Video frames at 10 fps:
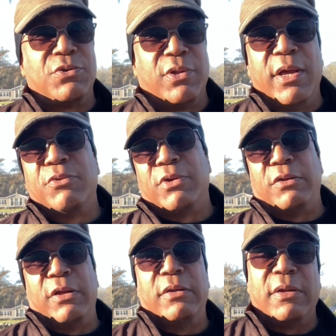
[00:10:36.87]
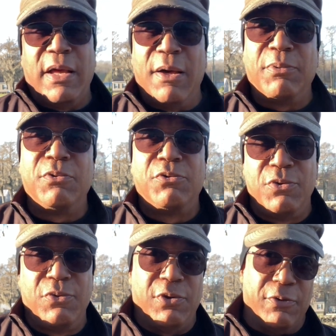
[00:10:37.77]
the things that tend to happen
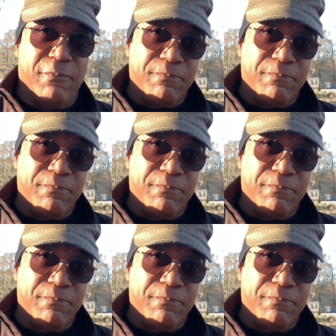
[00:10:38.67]
to you.